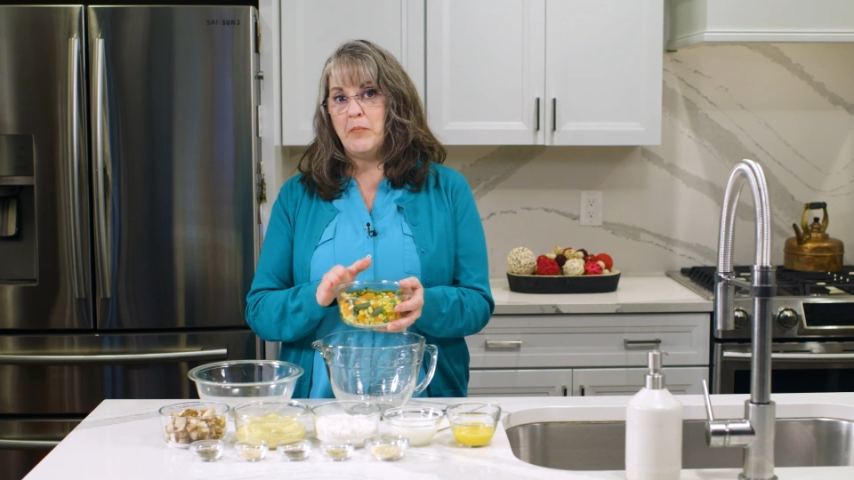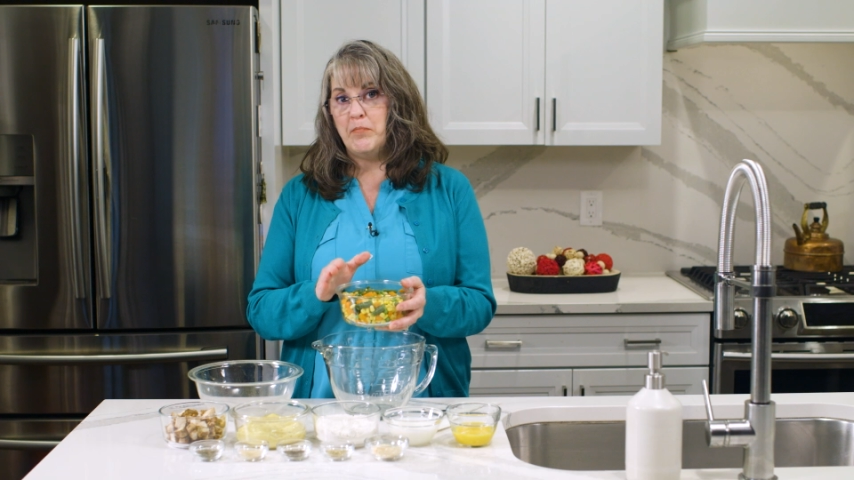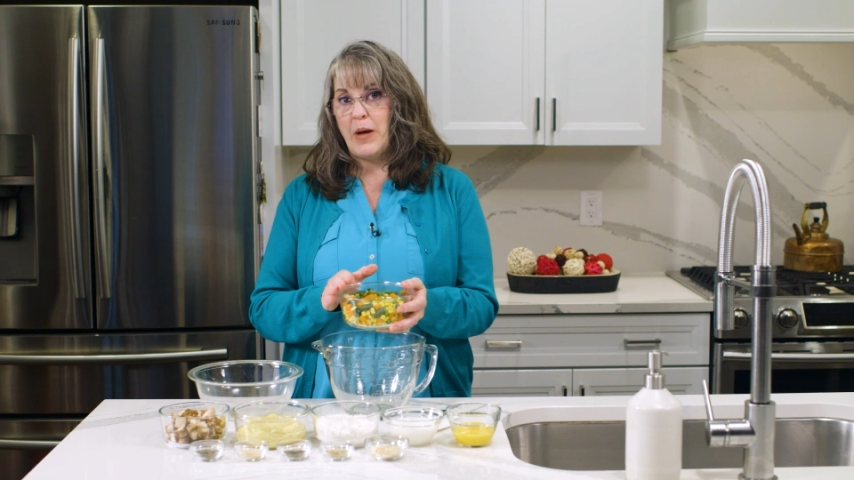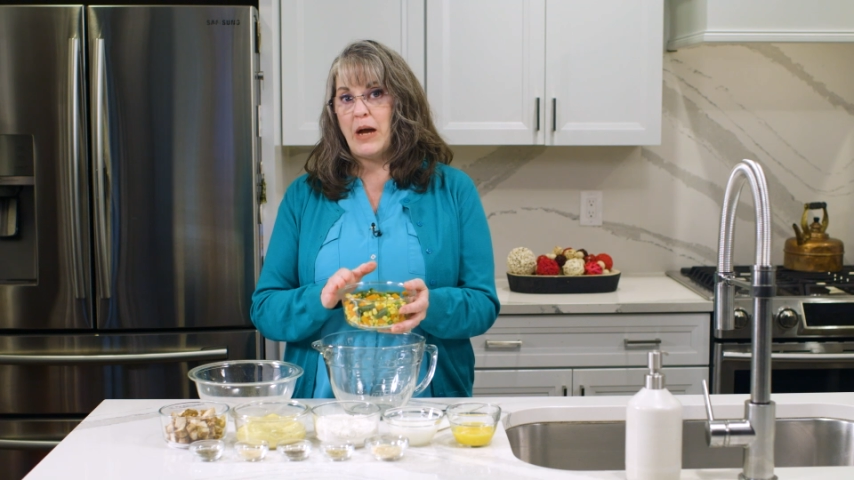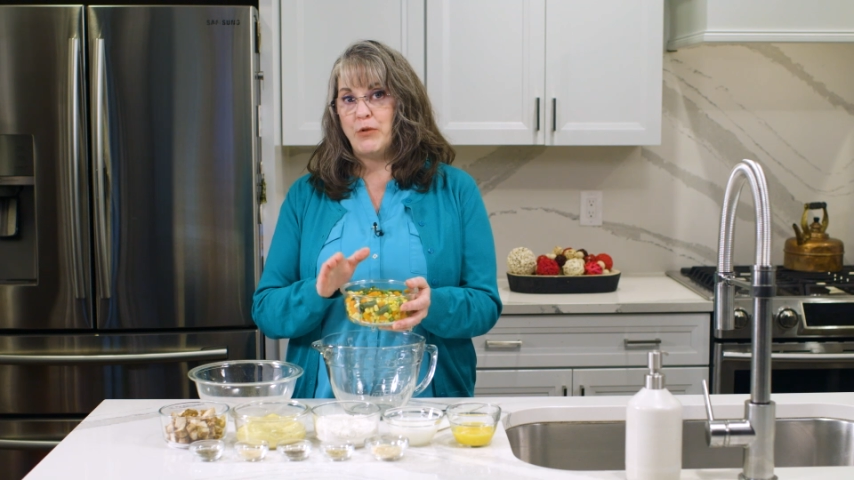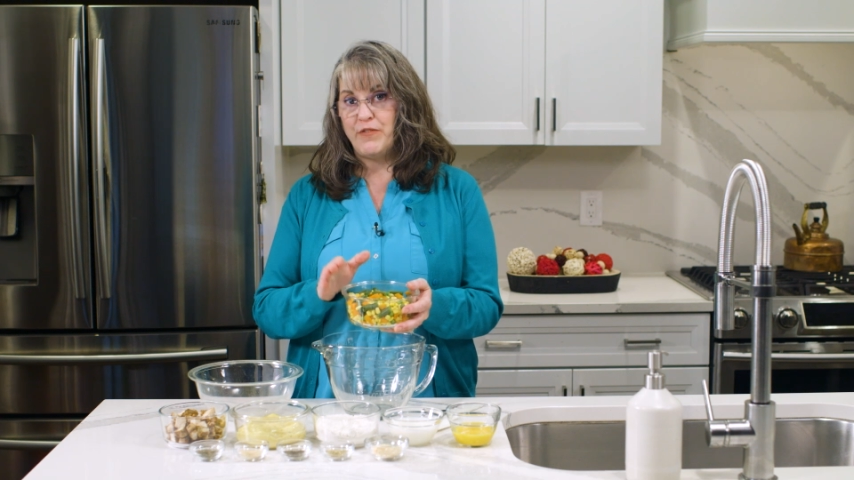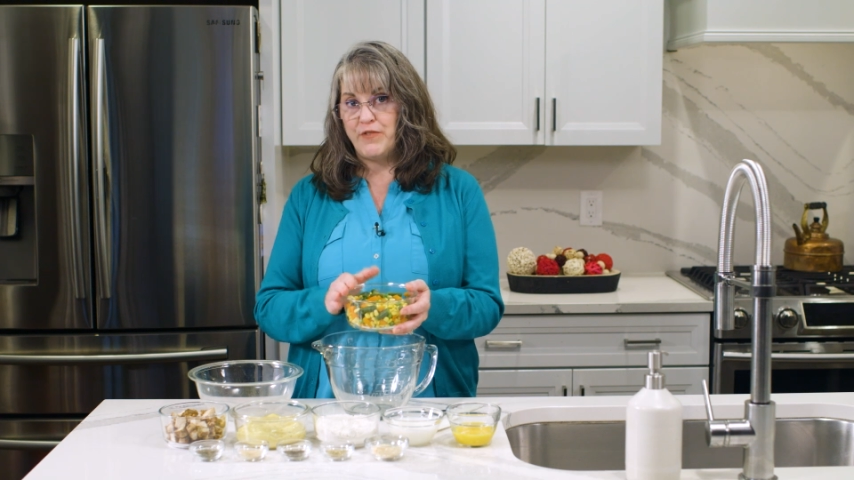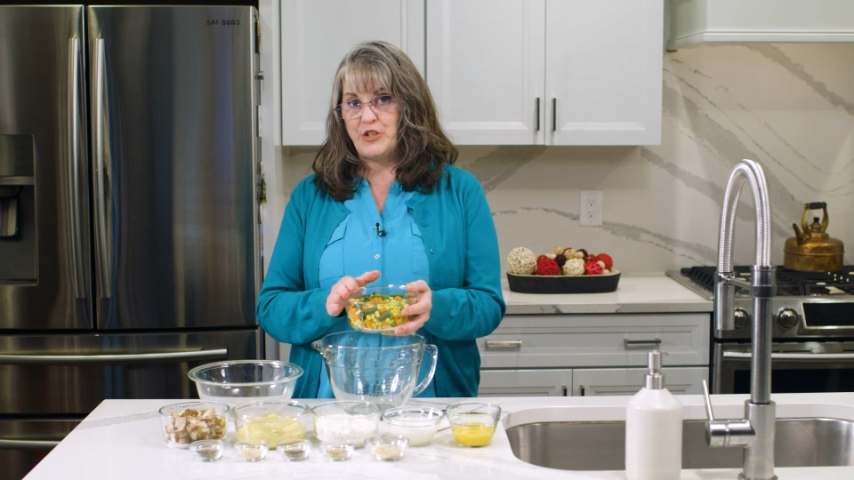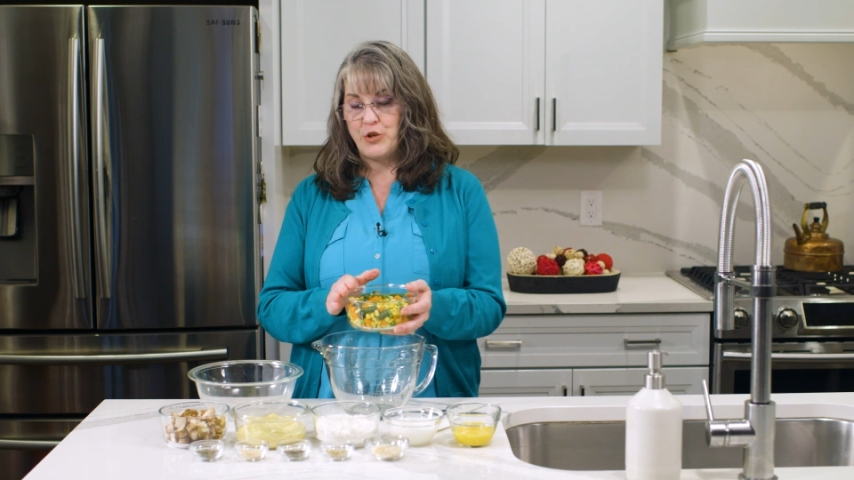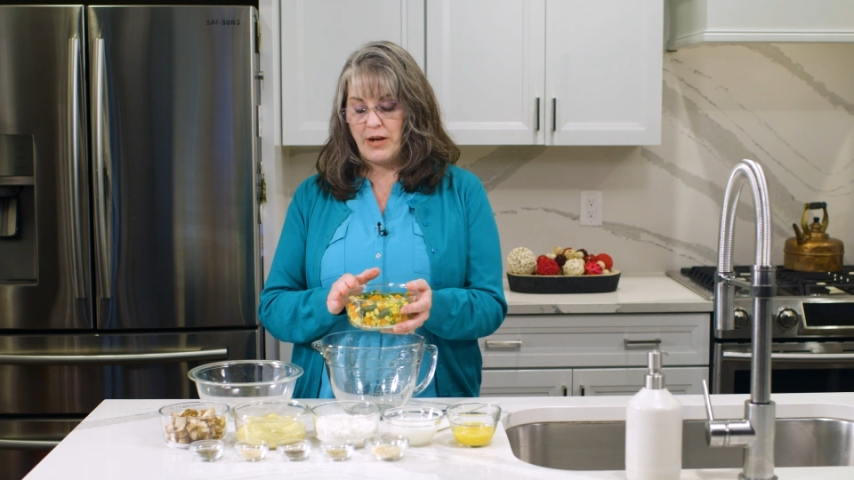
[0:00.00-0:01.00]
my
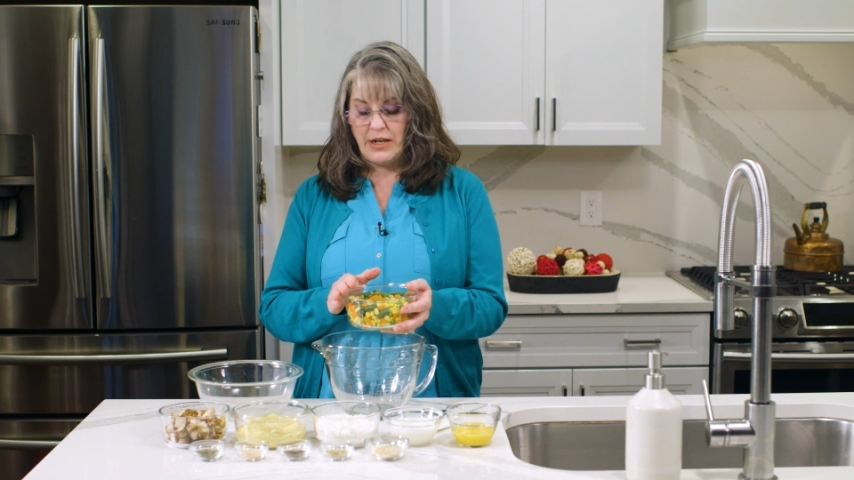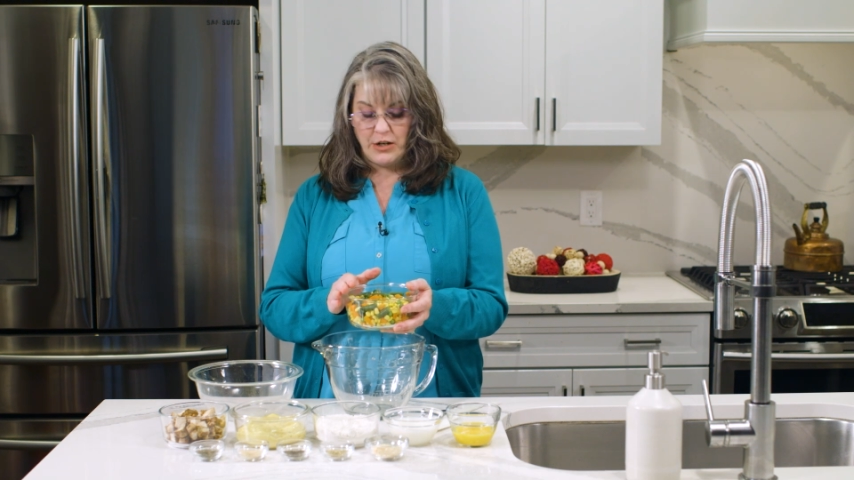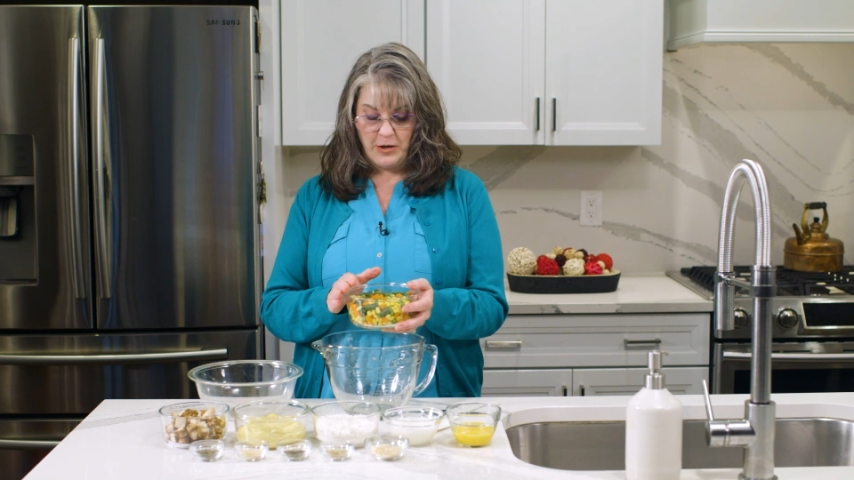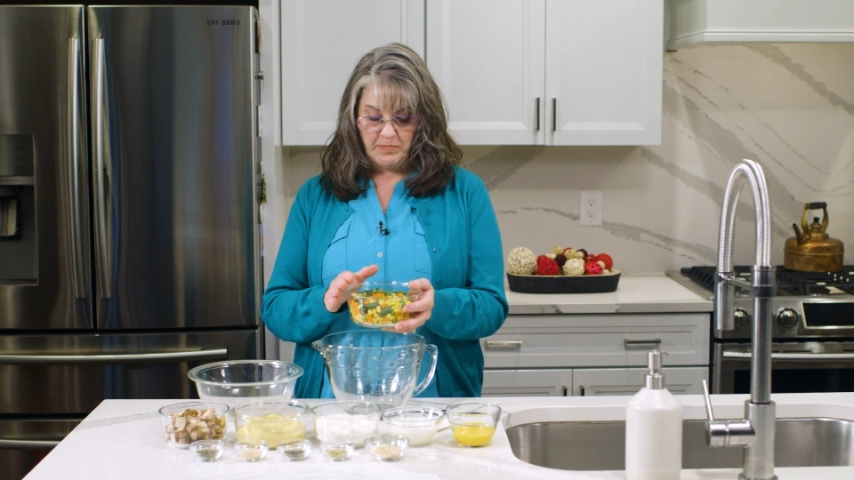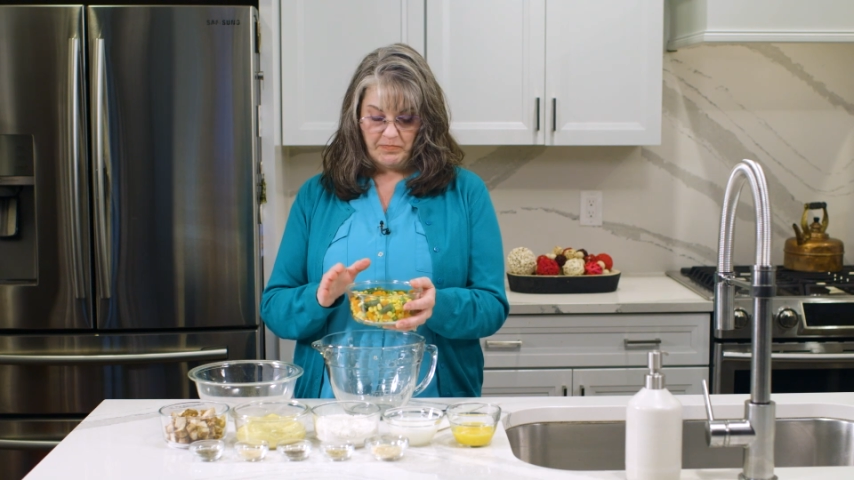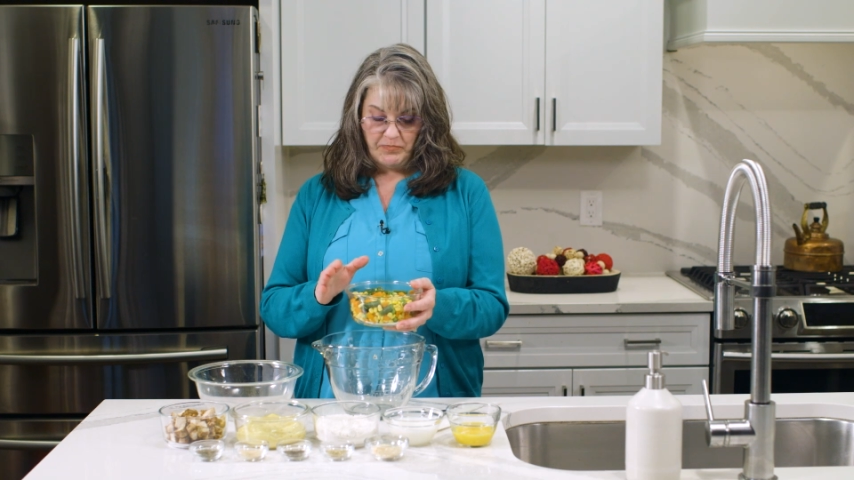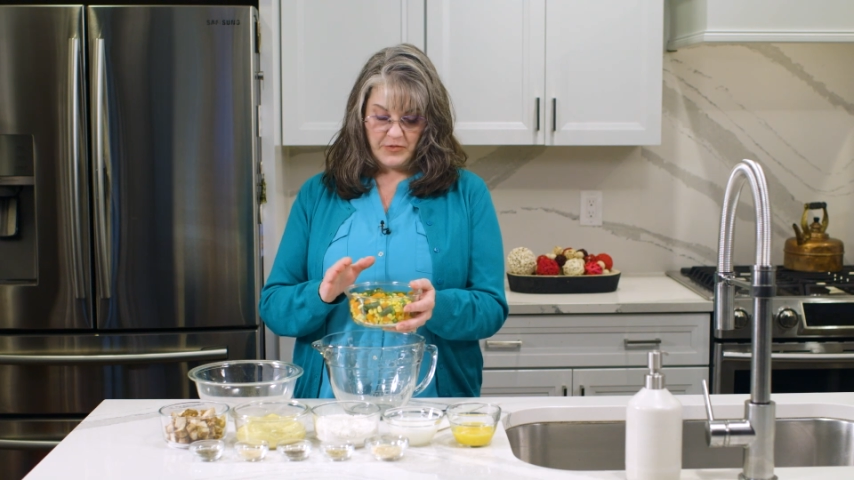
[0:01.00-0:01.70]
refrigerator